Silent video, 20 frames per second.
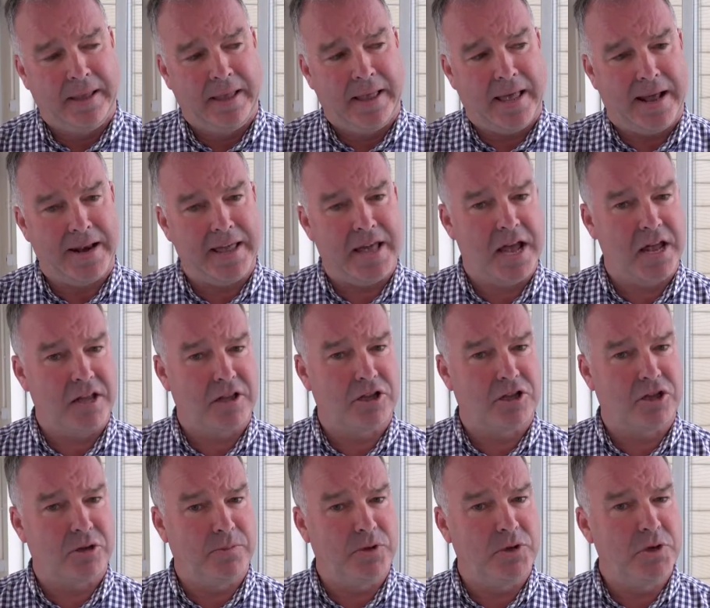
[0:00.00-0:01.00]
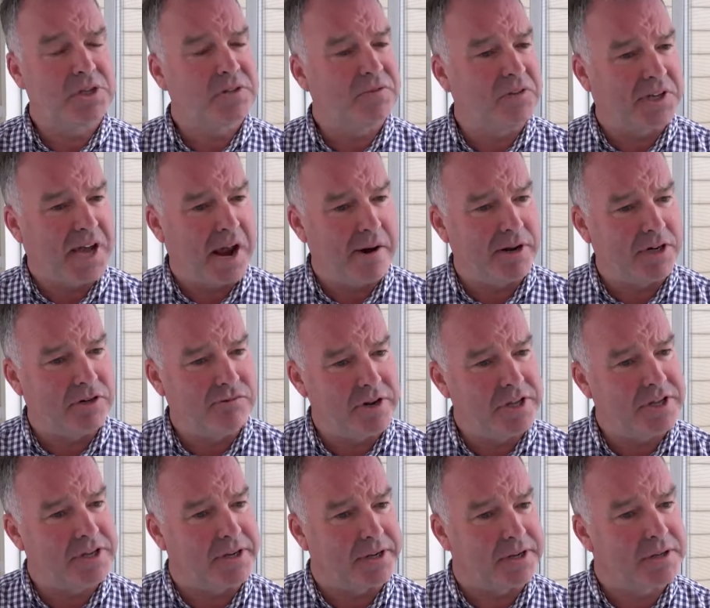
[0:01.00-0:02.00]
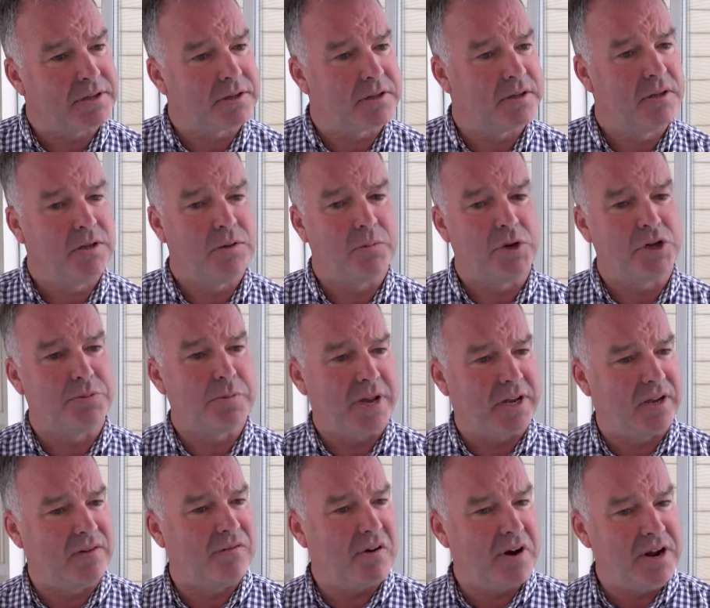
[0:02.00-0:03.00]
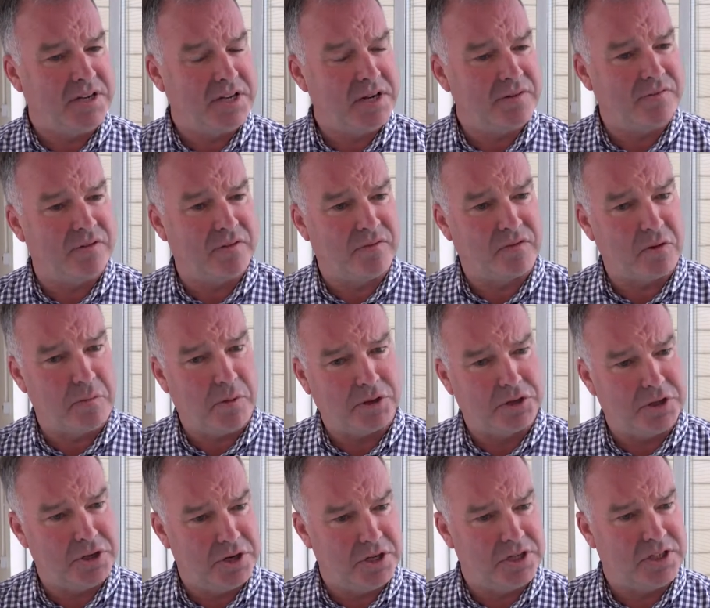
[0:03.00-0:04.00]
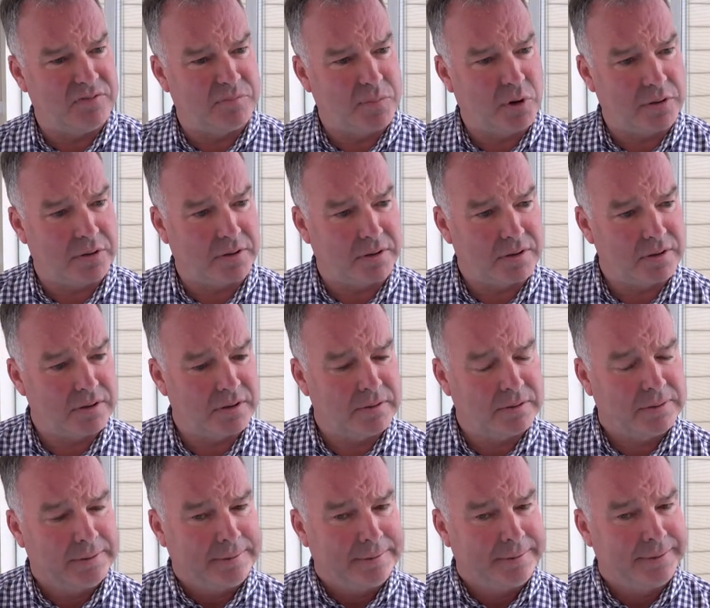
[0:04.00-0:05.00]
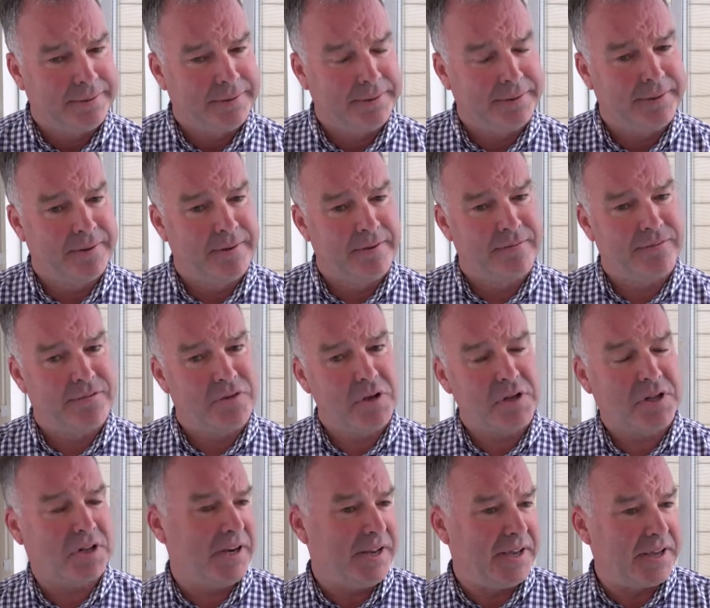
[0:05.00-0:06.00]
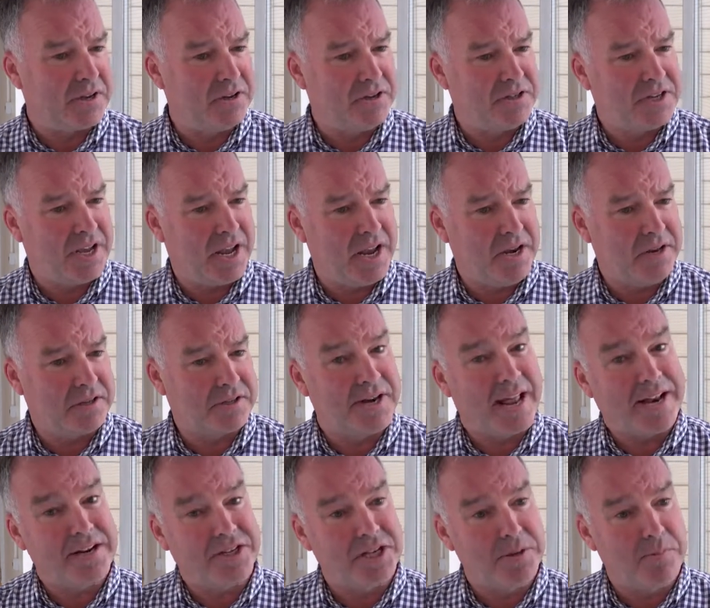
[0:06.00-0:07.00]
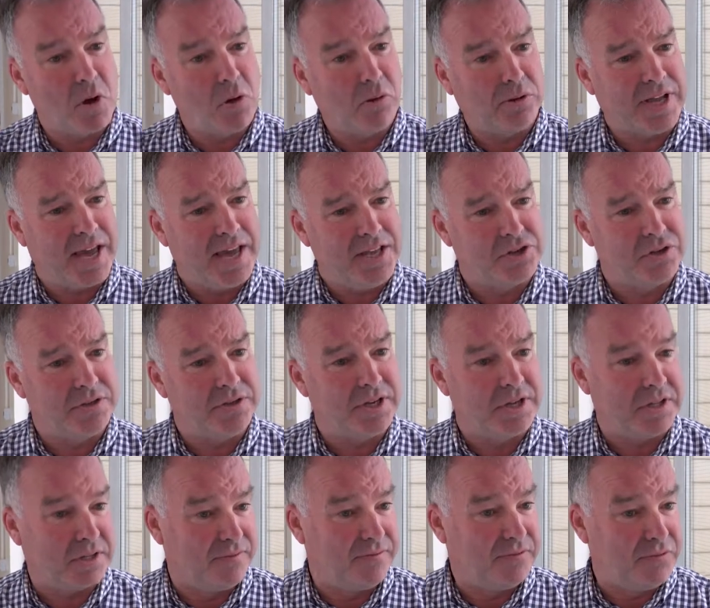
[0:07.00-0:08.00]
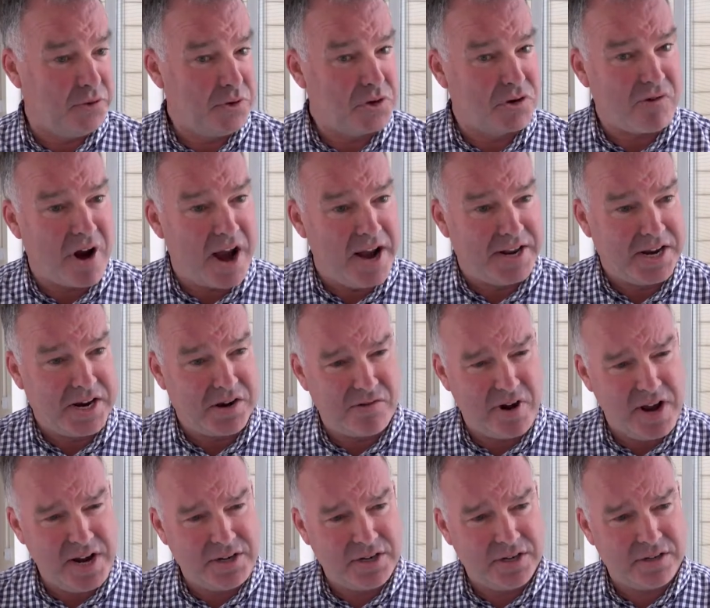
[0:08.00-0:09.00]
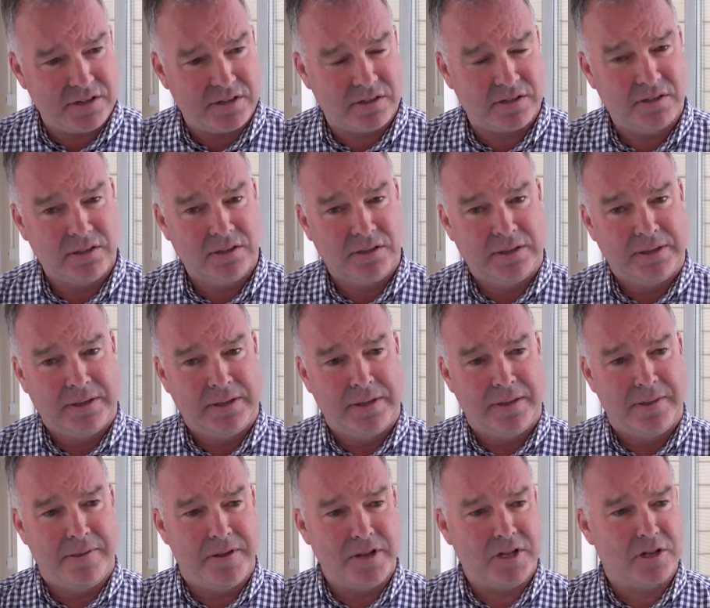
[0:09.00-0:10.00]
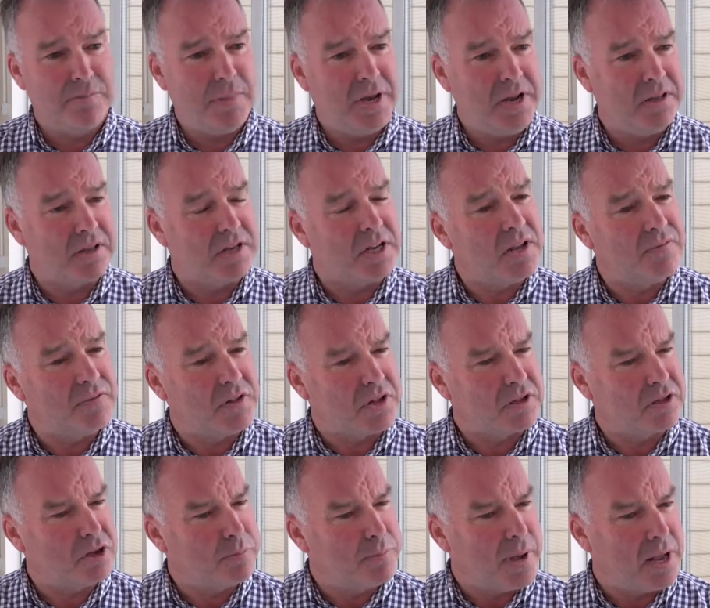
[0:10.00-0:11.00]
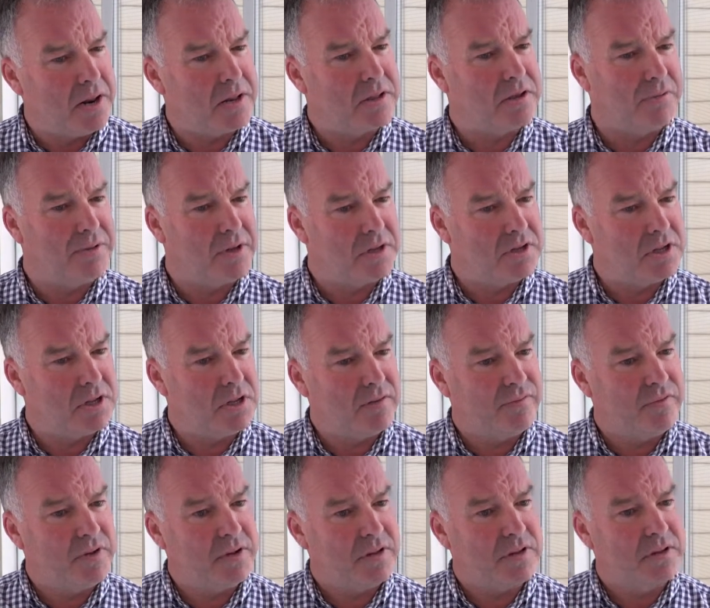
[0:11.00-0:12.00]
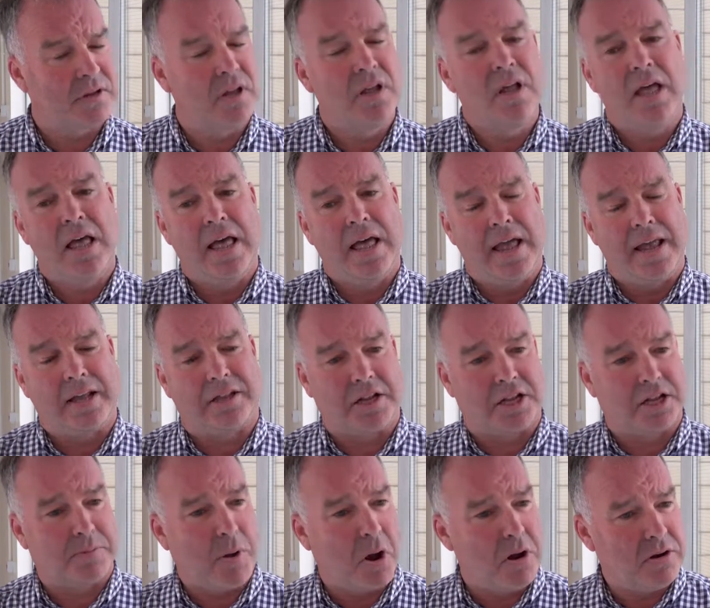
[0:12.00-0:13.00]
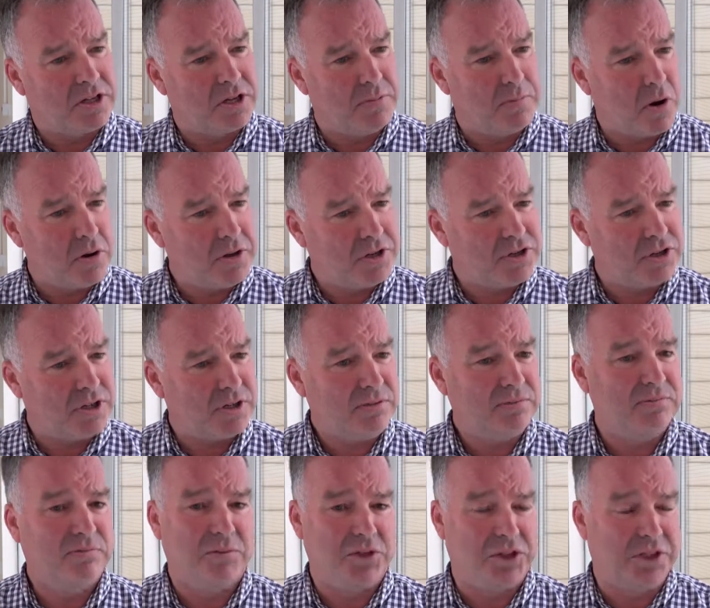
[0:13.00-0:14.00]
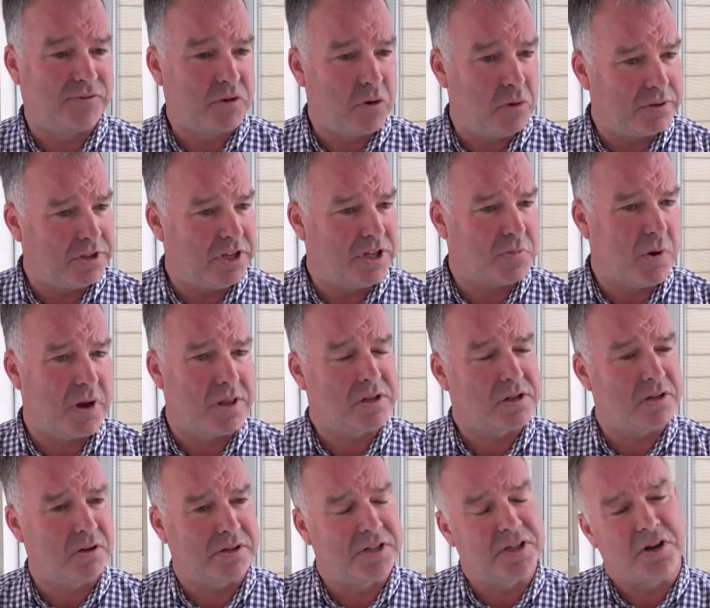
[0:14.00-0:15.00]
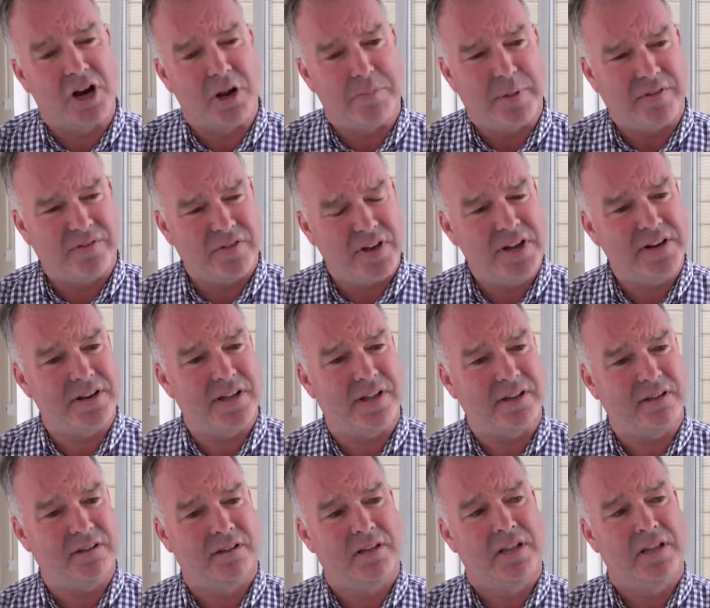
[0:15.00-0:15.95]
And it has some useful characteristics which make it very different from alternative products. Firstly, it contains an anti-mold agent. It's a food-grade ingredient. This means that if the slug pellet's on the surface, it's exposed to moisture, which of course is when slugs are going to be feeding.